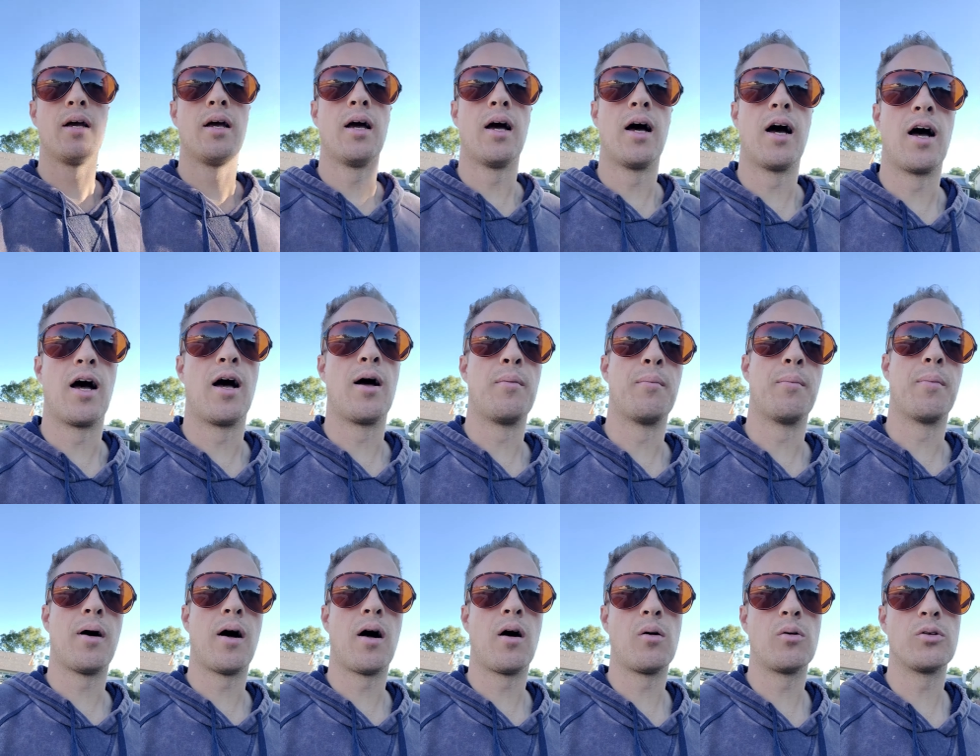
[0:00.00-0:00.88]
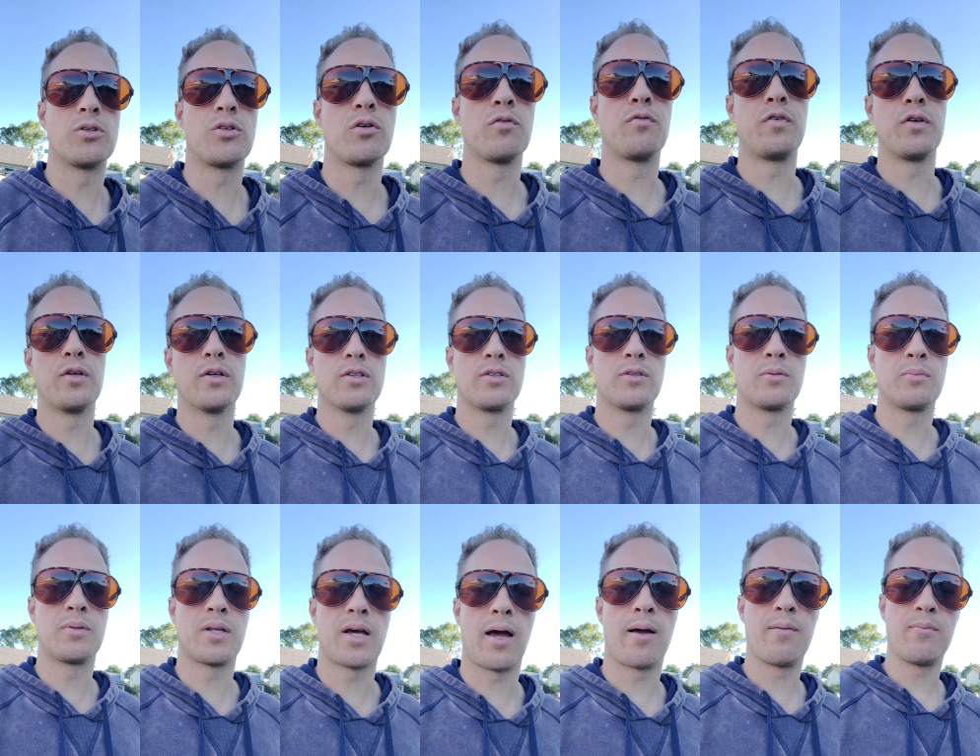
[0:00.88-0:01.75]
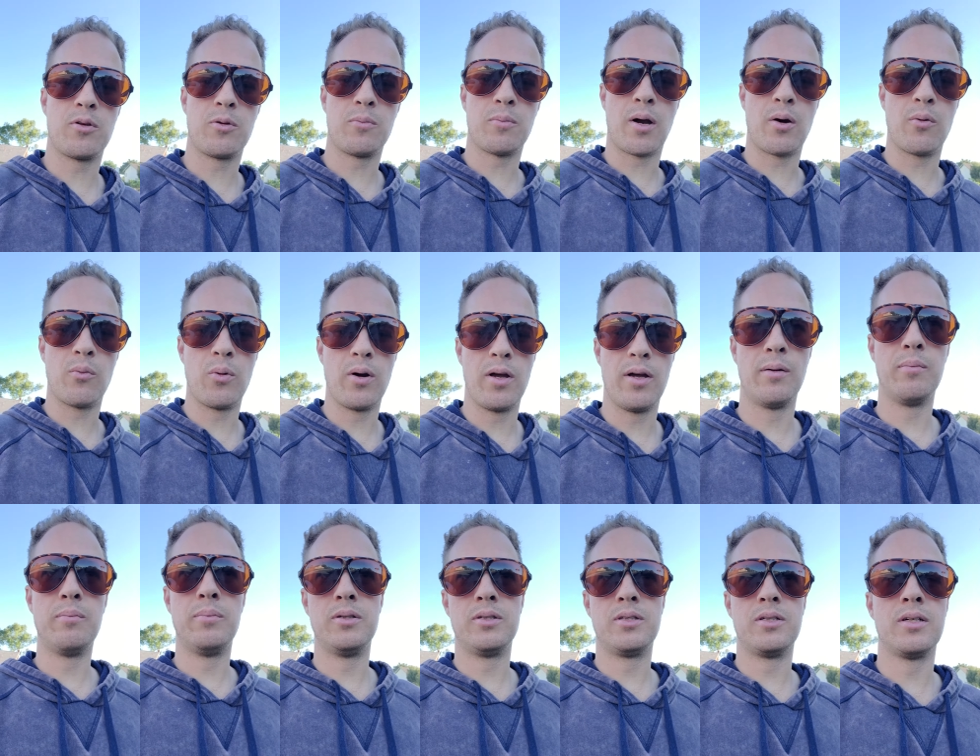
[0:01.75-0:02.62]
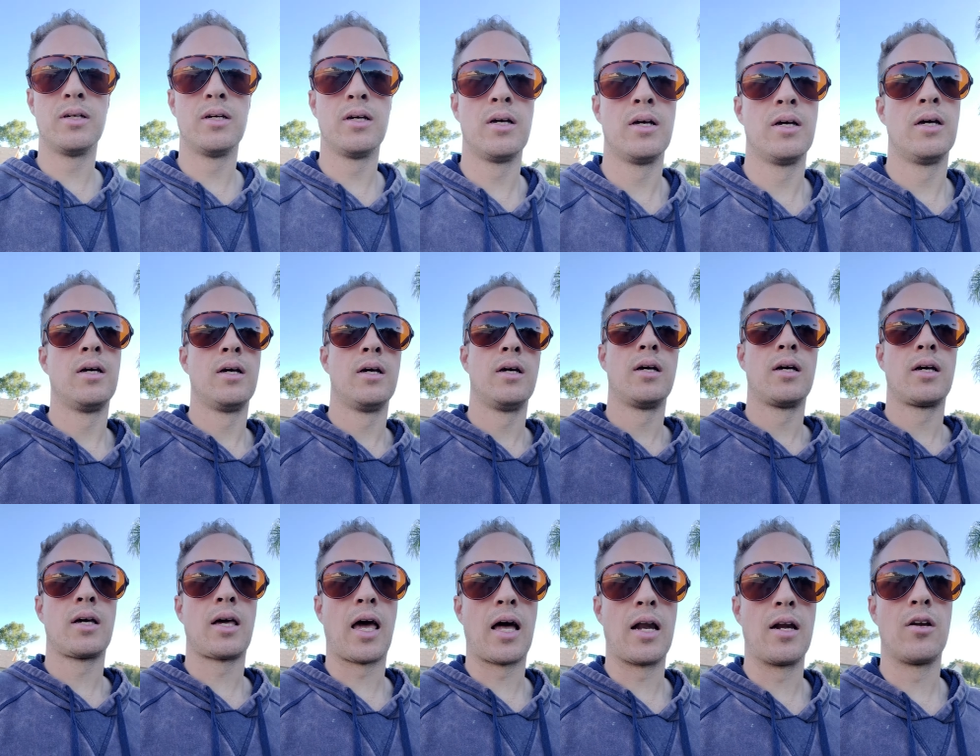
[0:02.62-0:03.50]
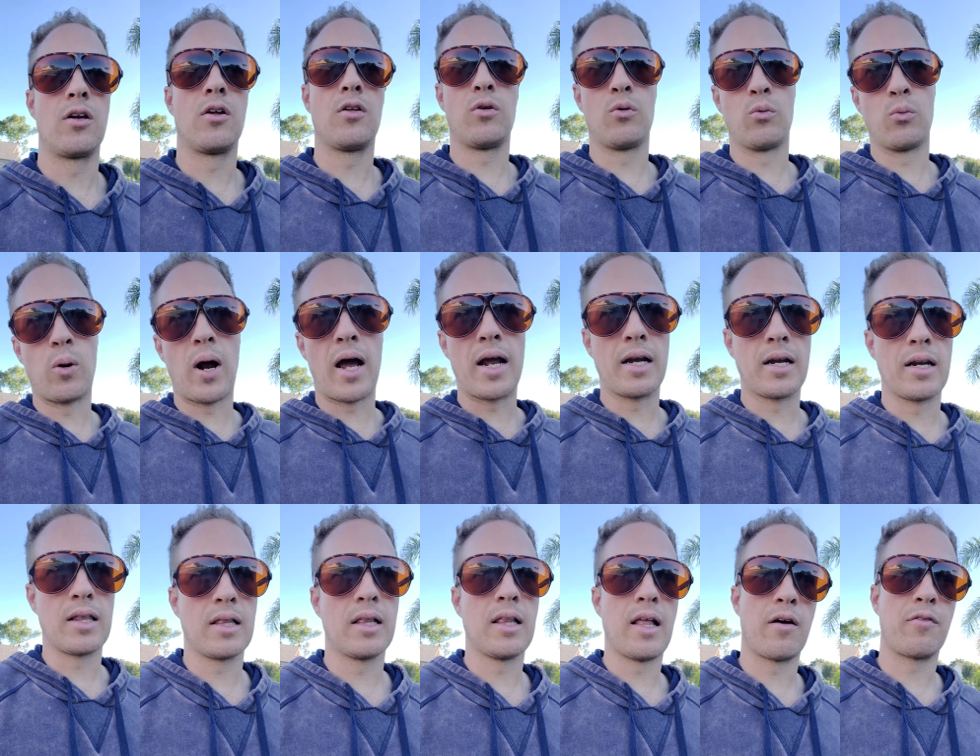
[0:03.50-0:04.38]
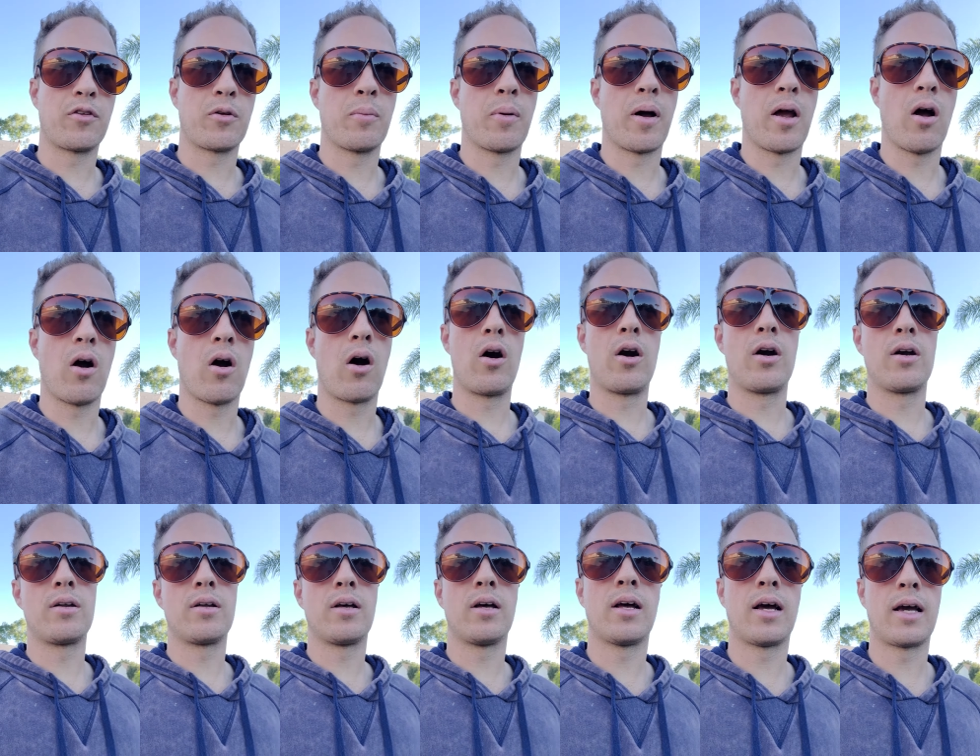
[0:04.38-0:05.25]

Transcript: Um, I also feel it sometimes in my ribs, kind of to the right and to the left of my heart.